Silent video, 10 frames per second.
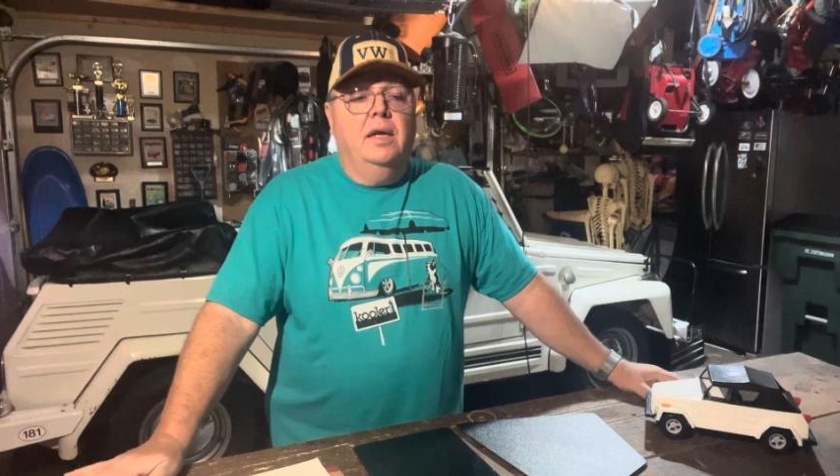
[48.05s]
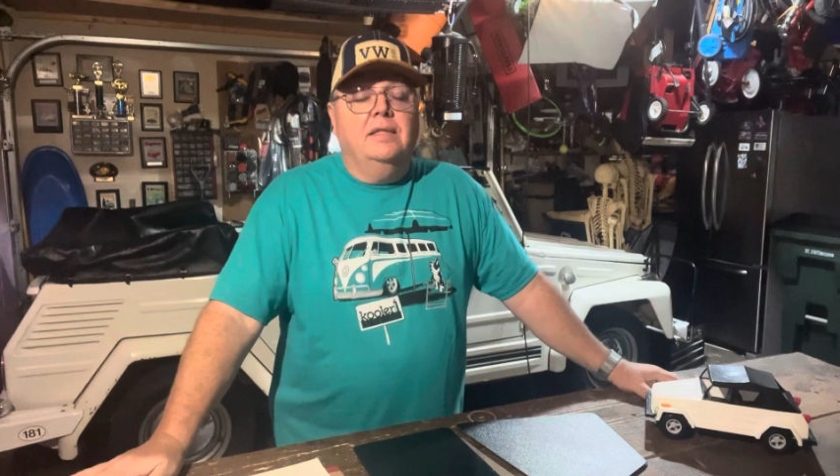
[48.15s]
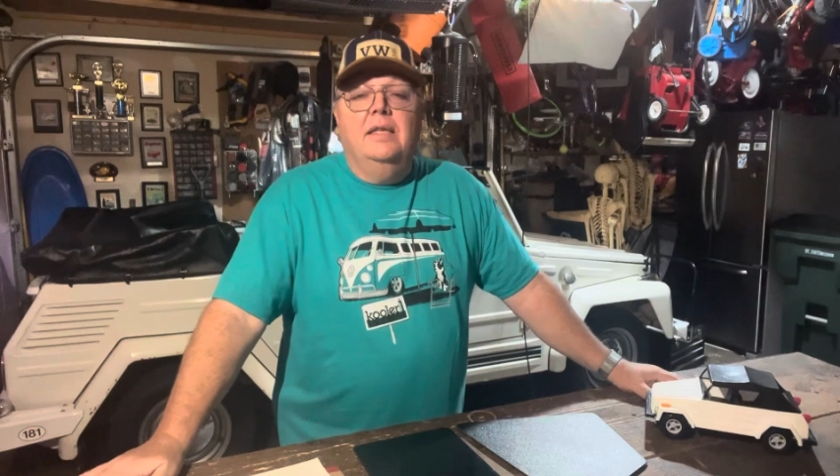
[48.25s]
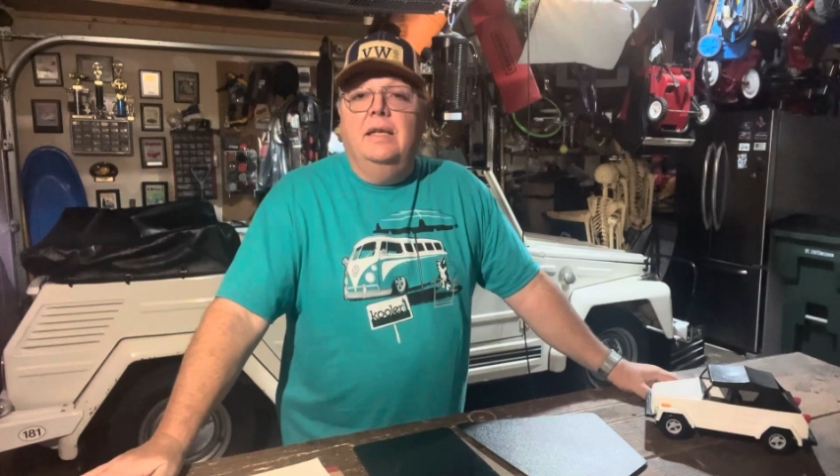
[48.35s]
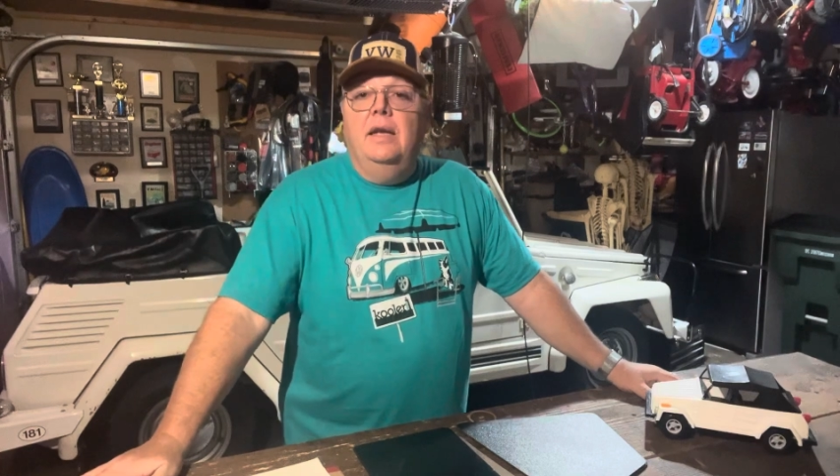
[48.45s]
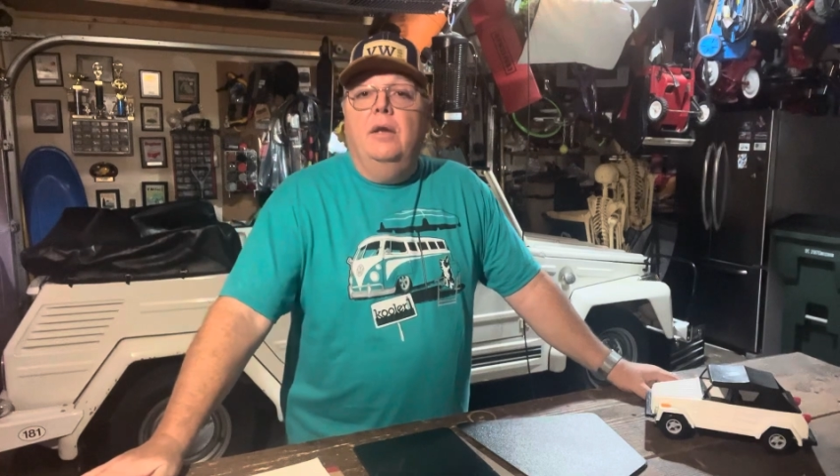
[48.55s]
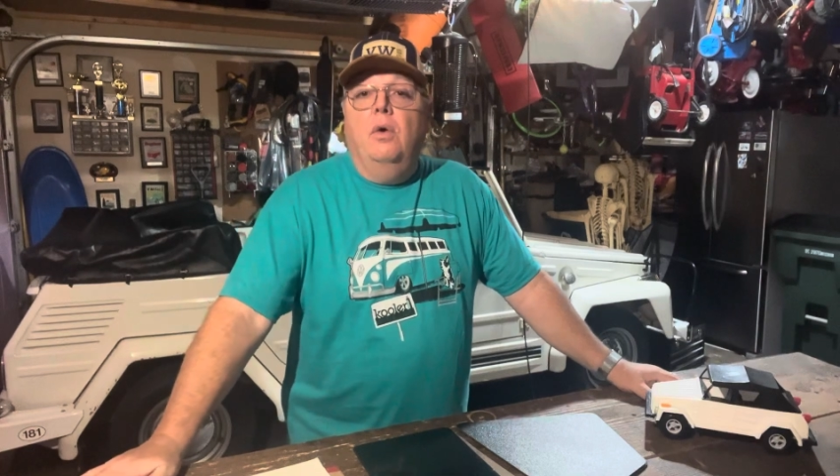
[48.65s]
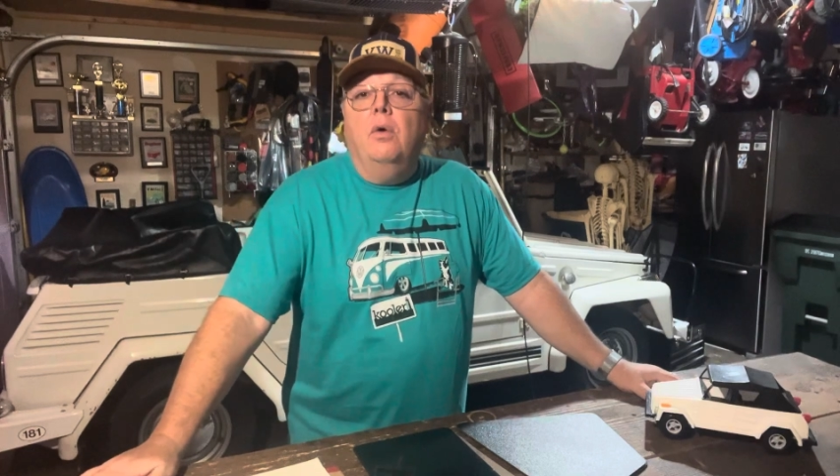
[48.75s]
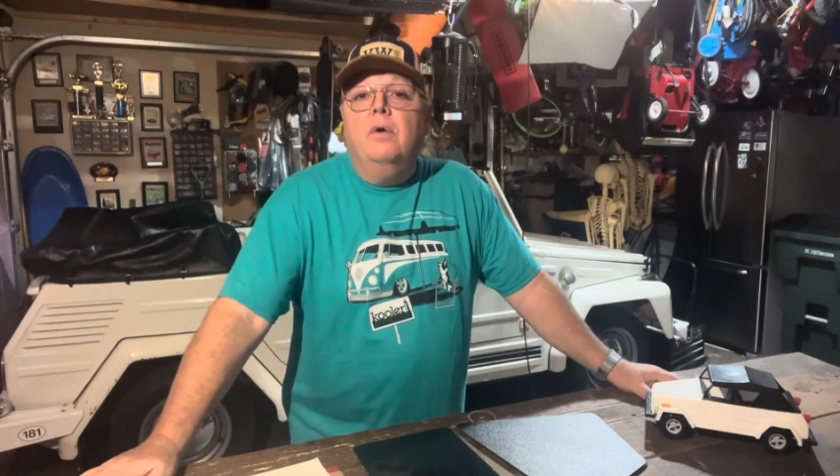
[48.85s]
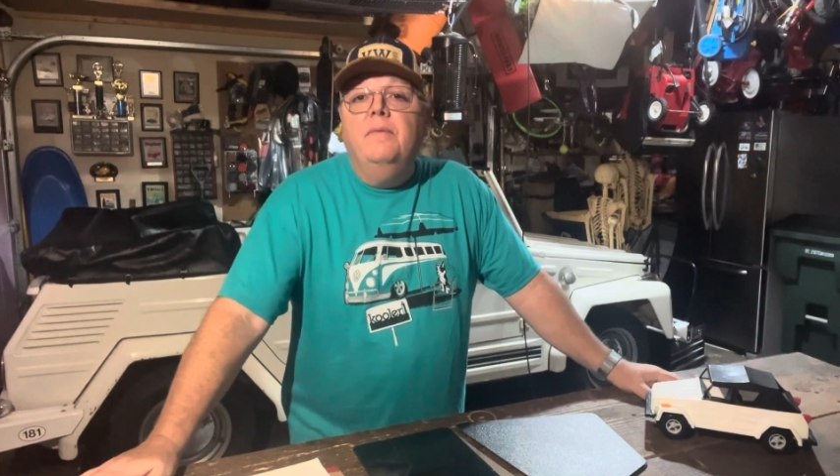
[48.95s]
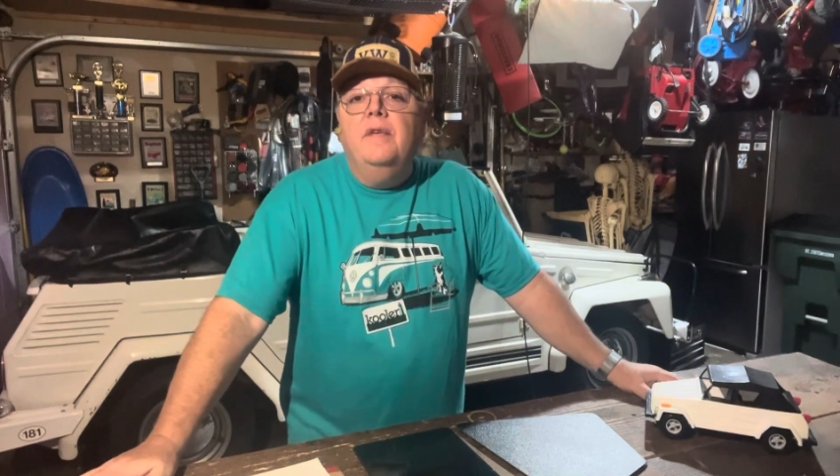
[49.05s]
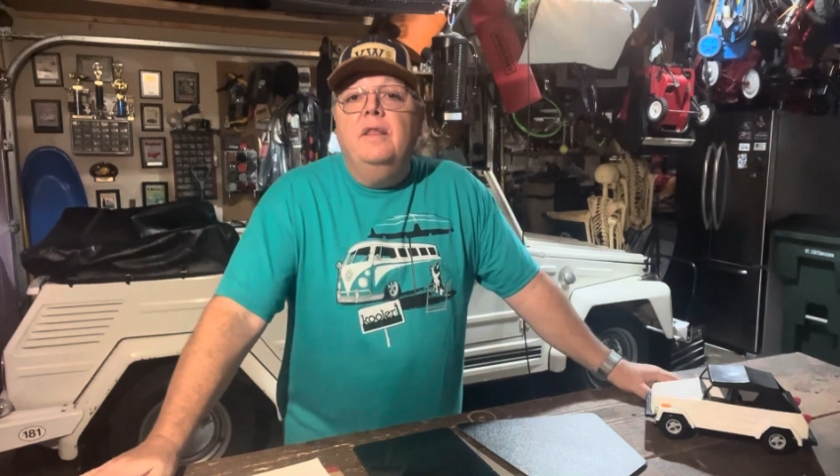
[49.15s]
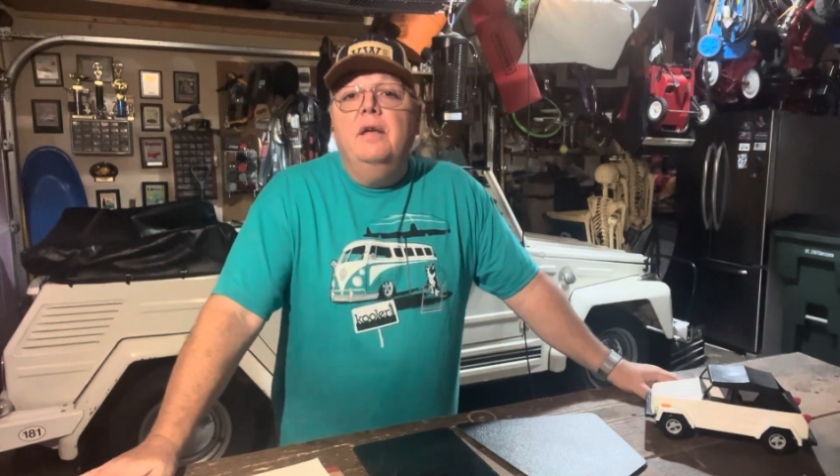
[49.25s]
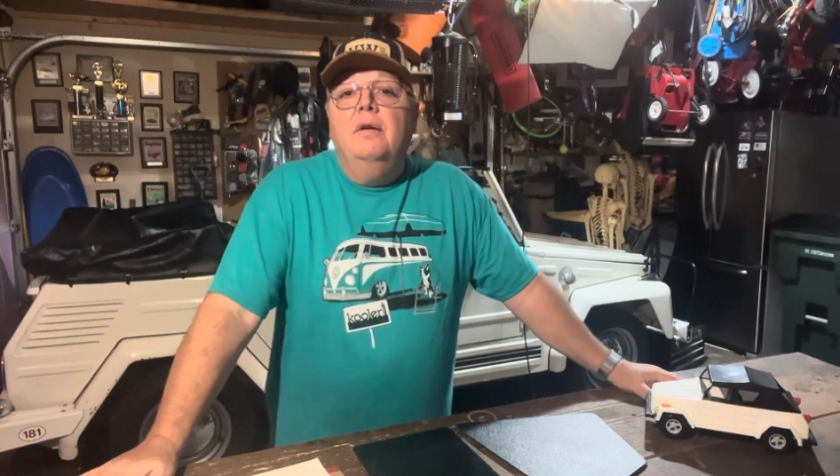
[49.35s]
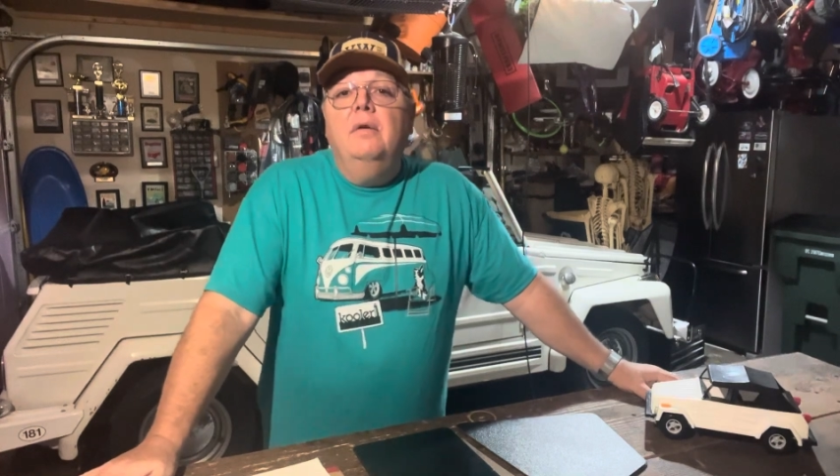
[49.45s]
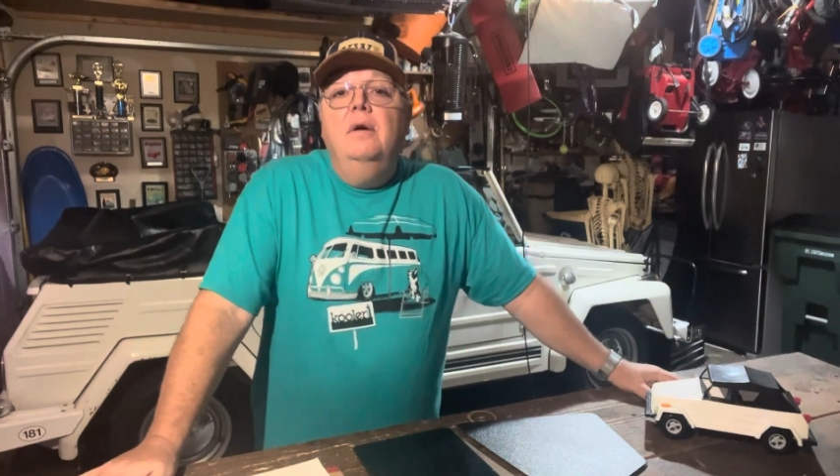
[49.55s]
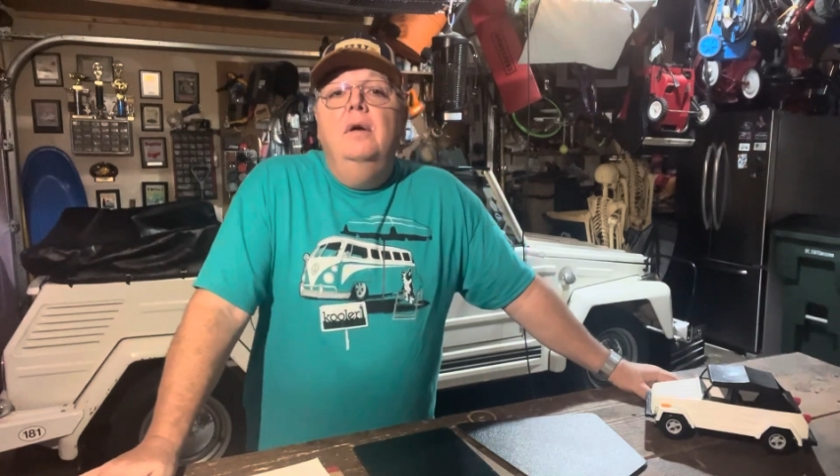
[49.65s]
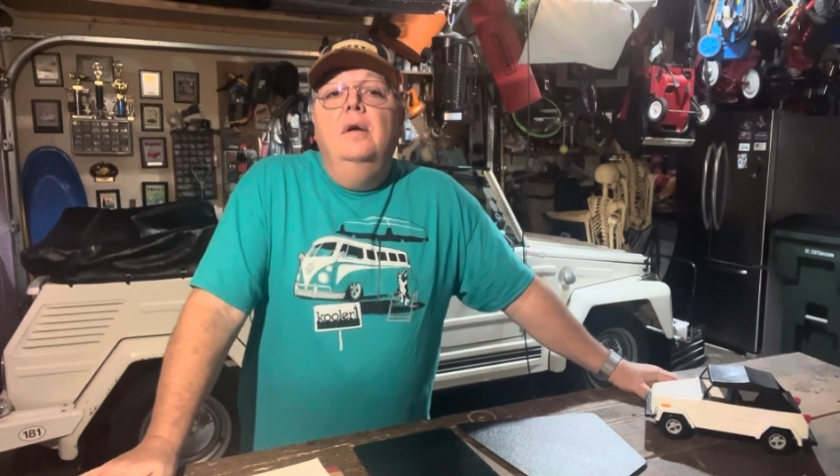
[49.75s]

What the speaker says: exceedingly long video.